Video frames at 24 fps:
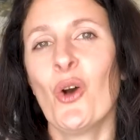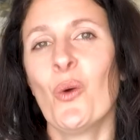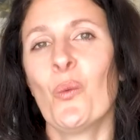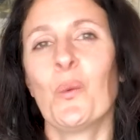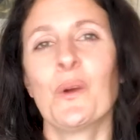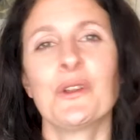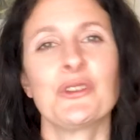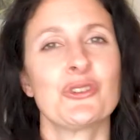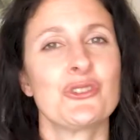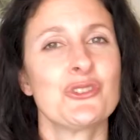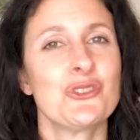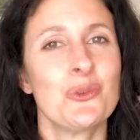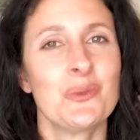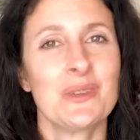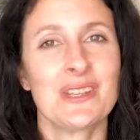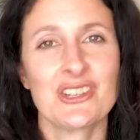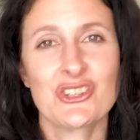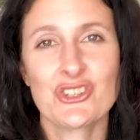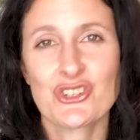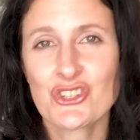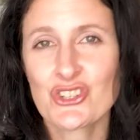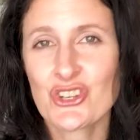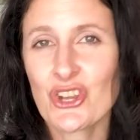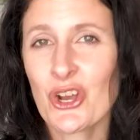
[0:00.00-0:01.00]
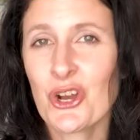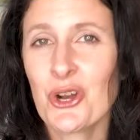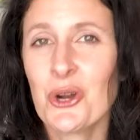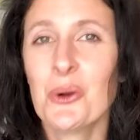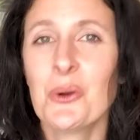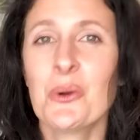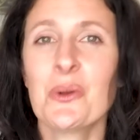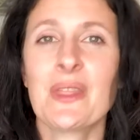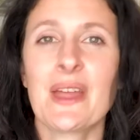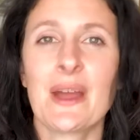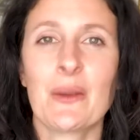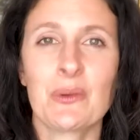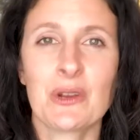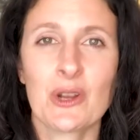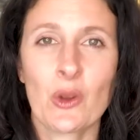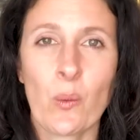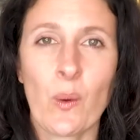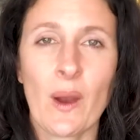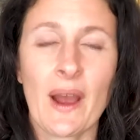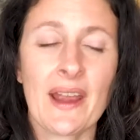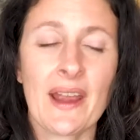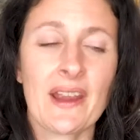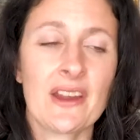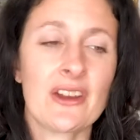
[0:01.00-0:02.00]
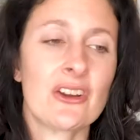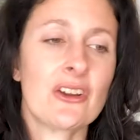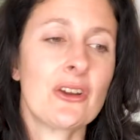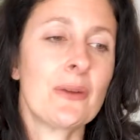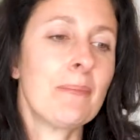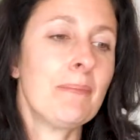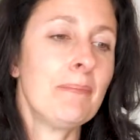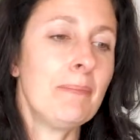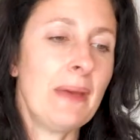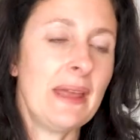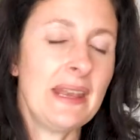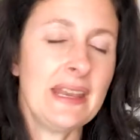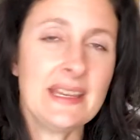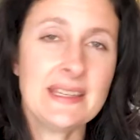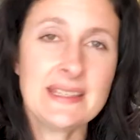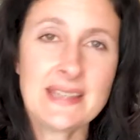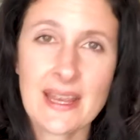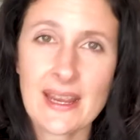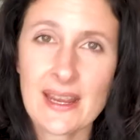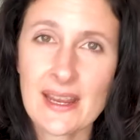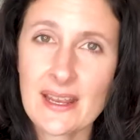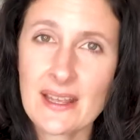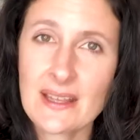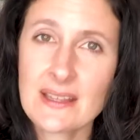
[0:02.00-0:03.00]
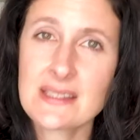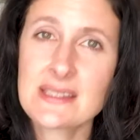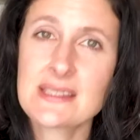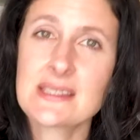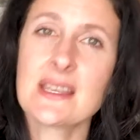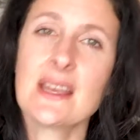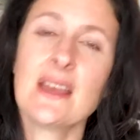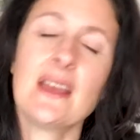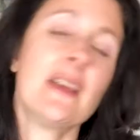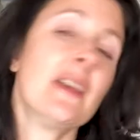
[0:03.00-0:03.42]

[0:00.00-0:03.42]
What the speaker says: when you're doing a show that require many days,